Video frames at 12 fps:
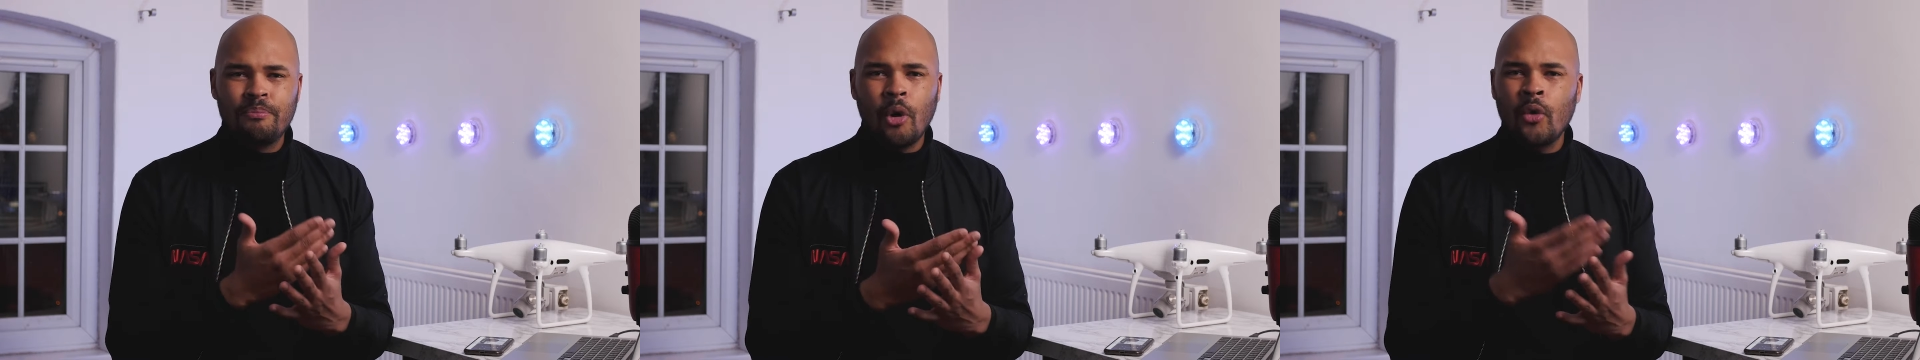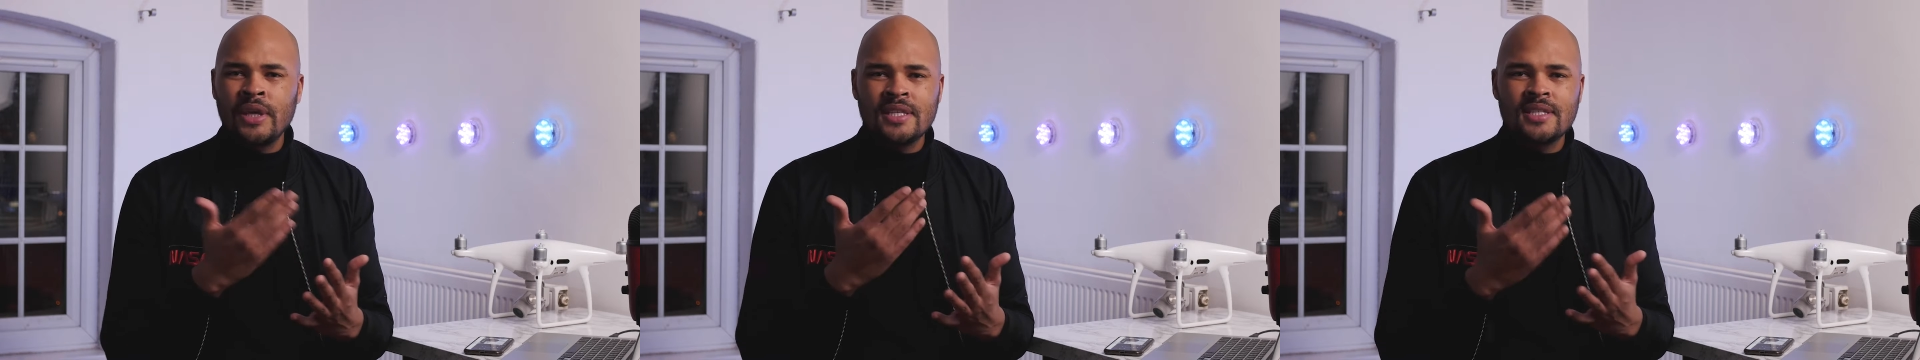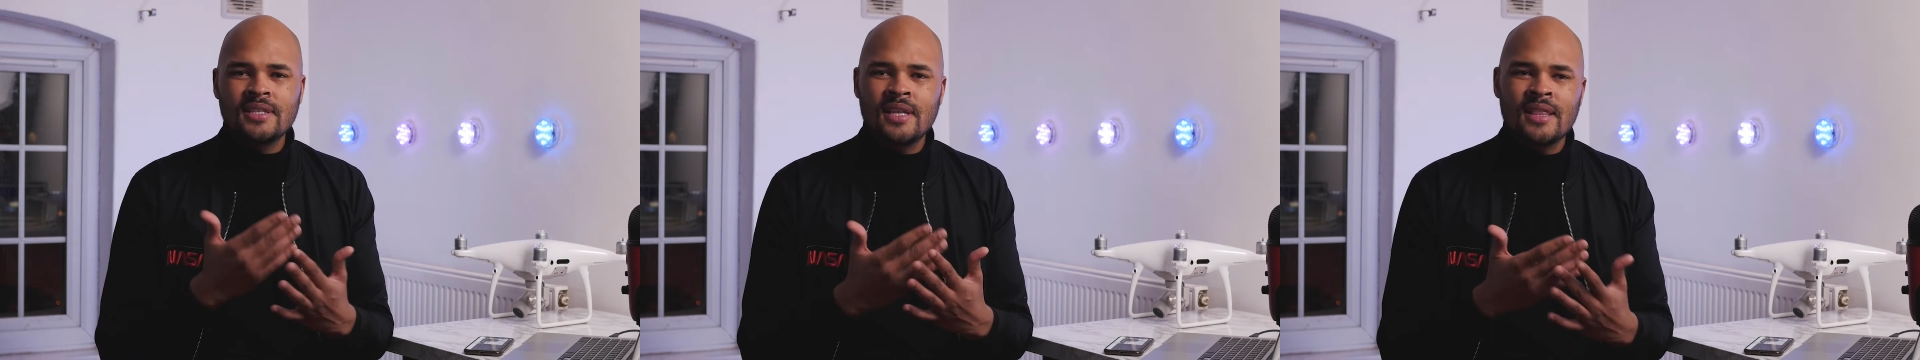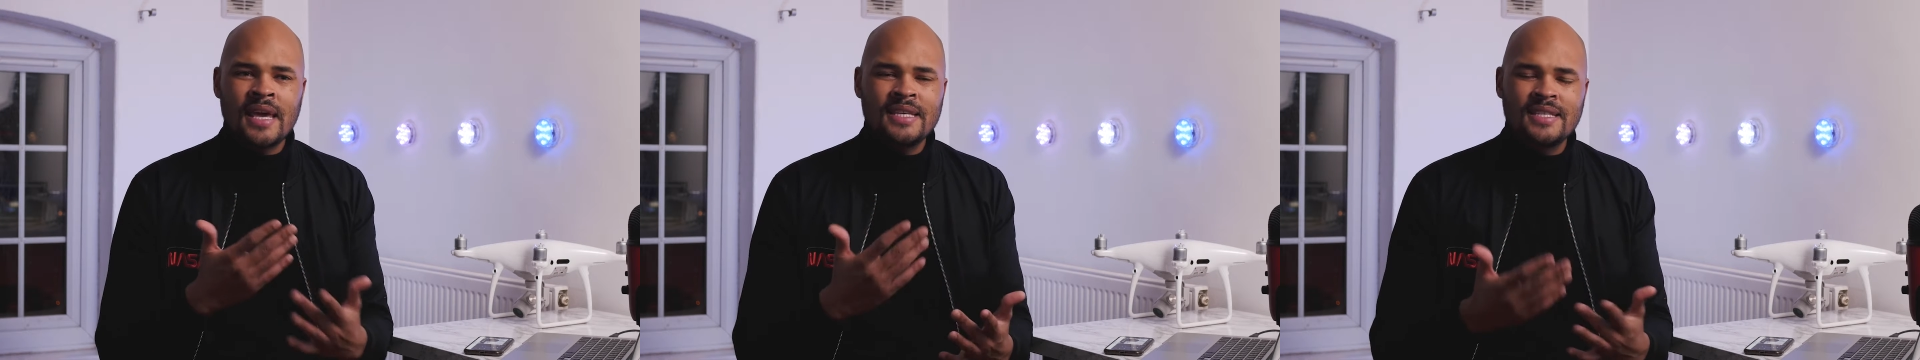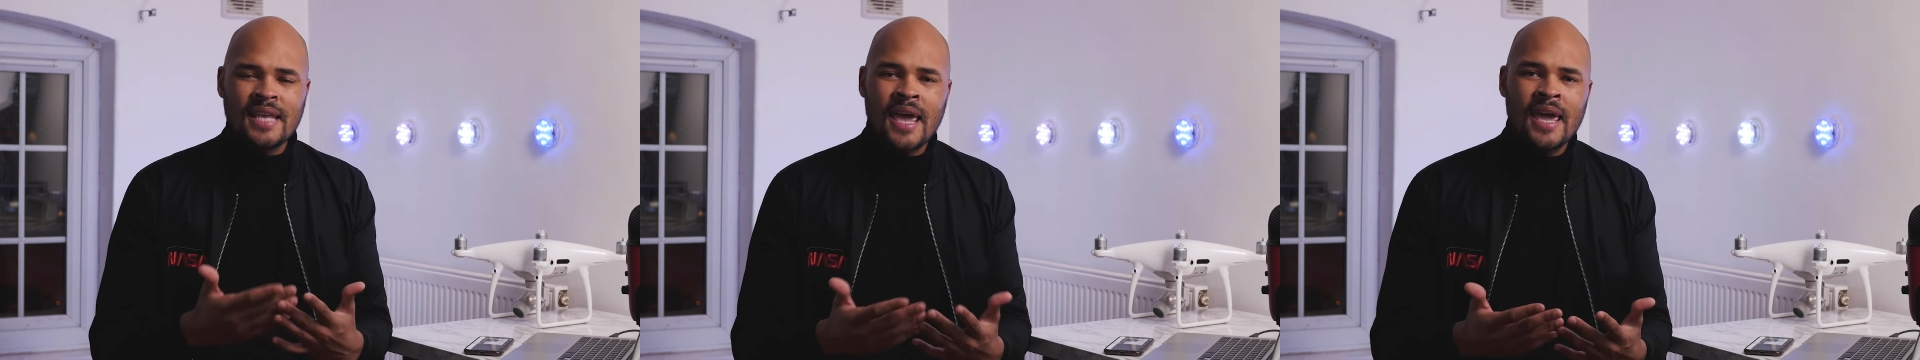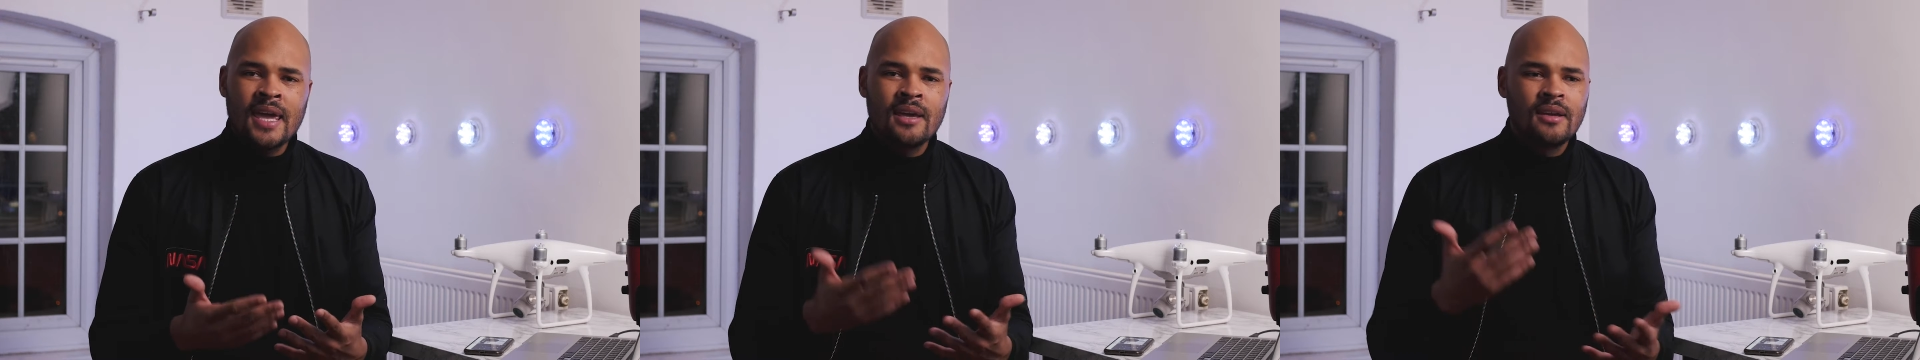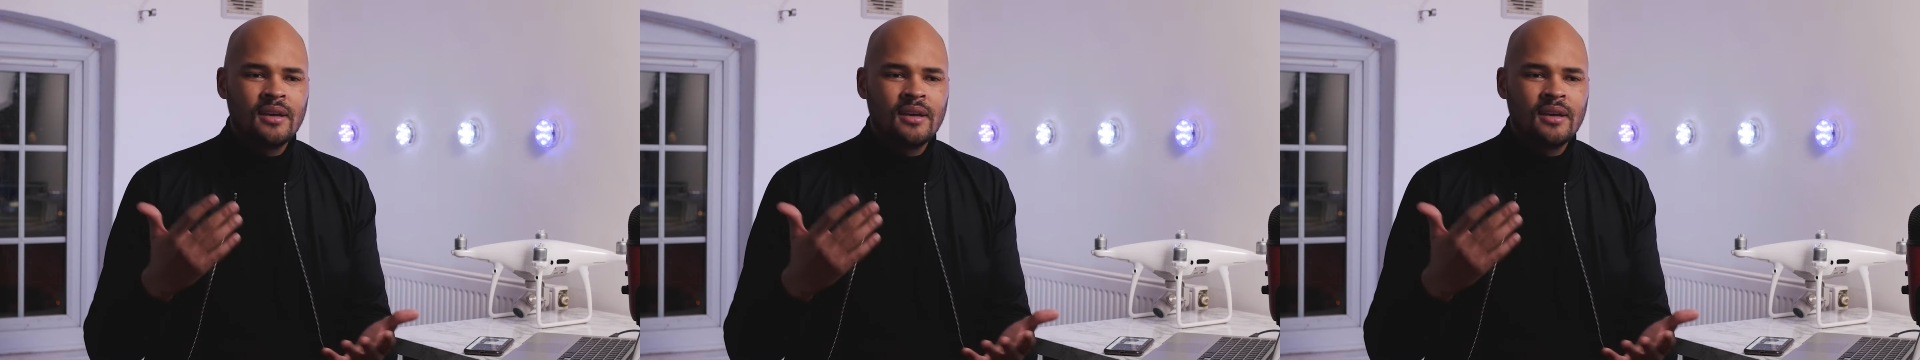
points that they say